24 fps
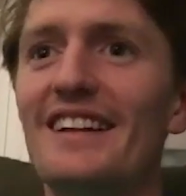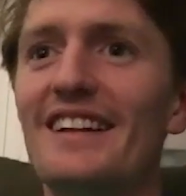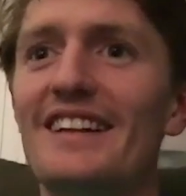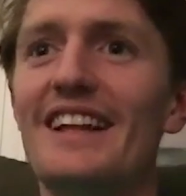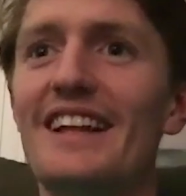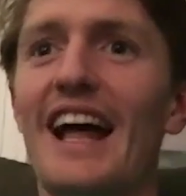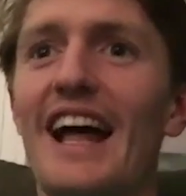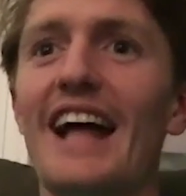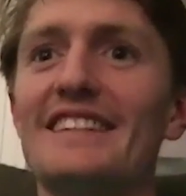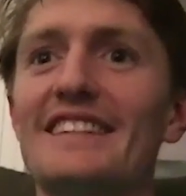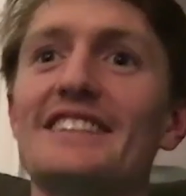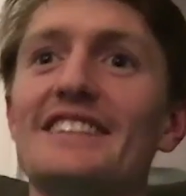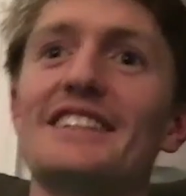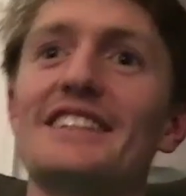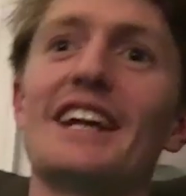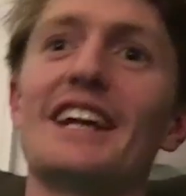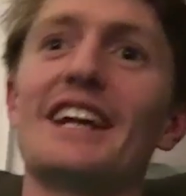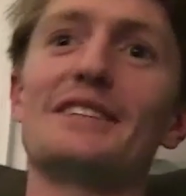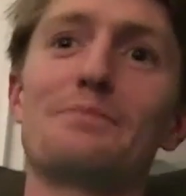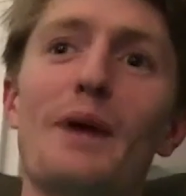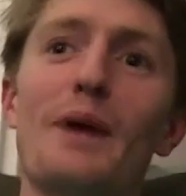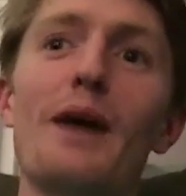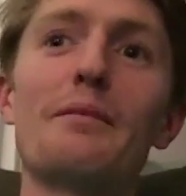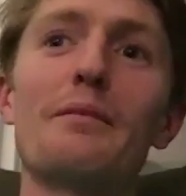That's
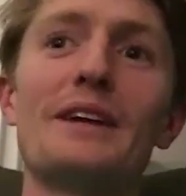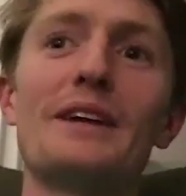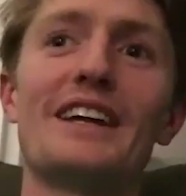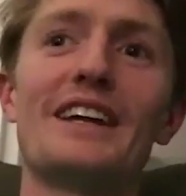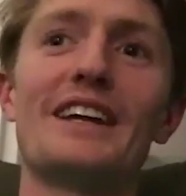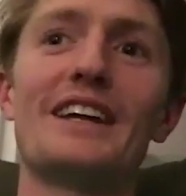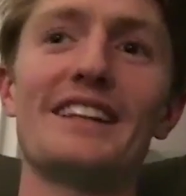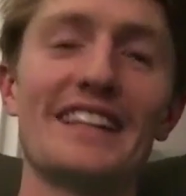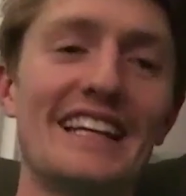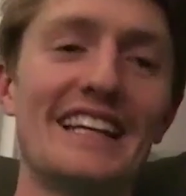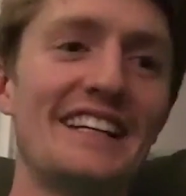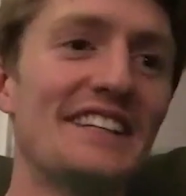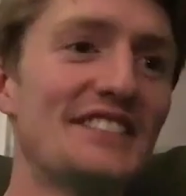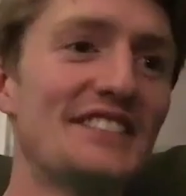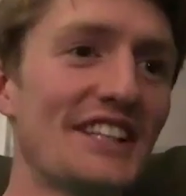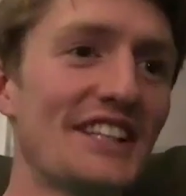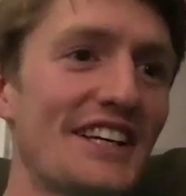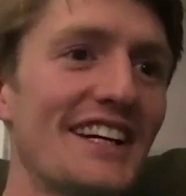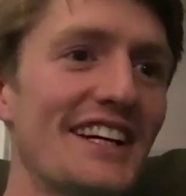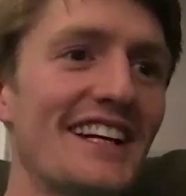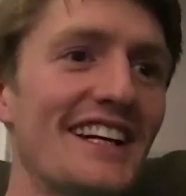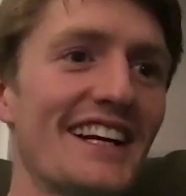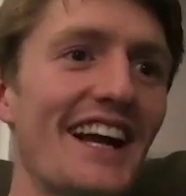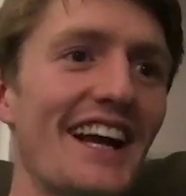actually as probably clean as it
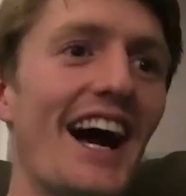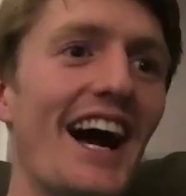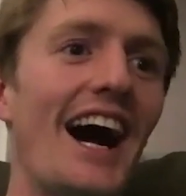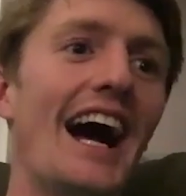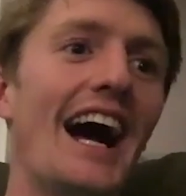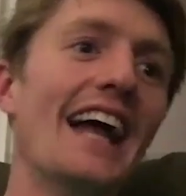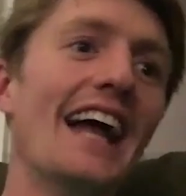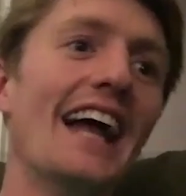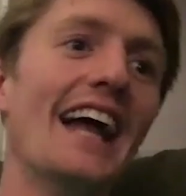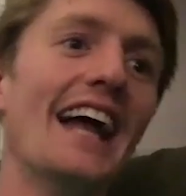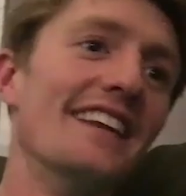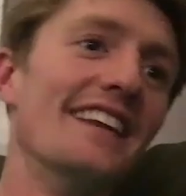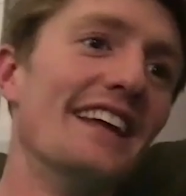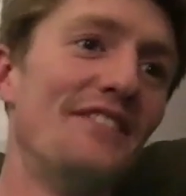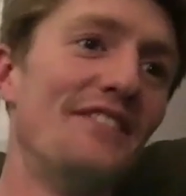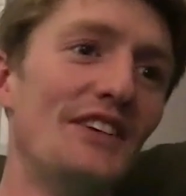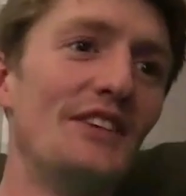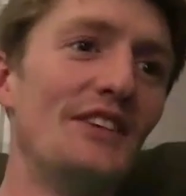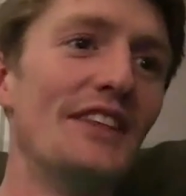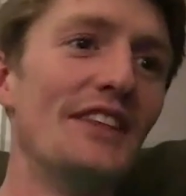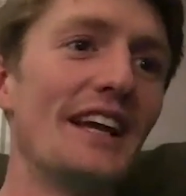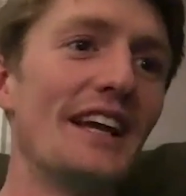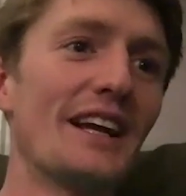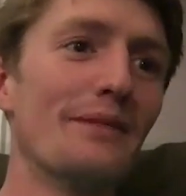could have got
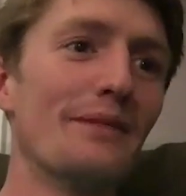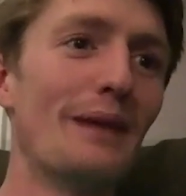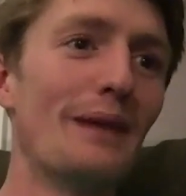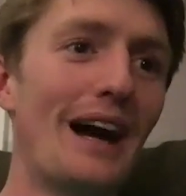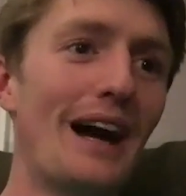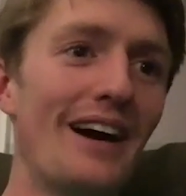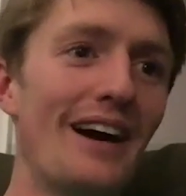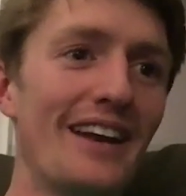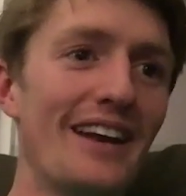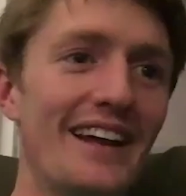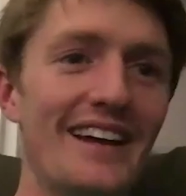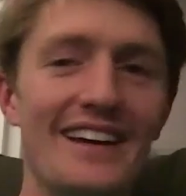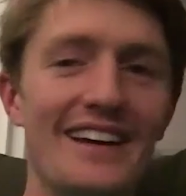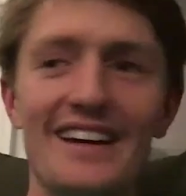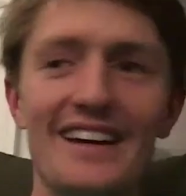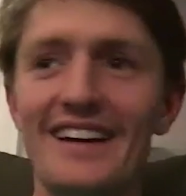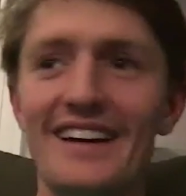if you think about it.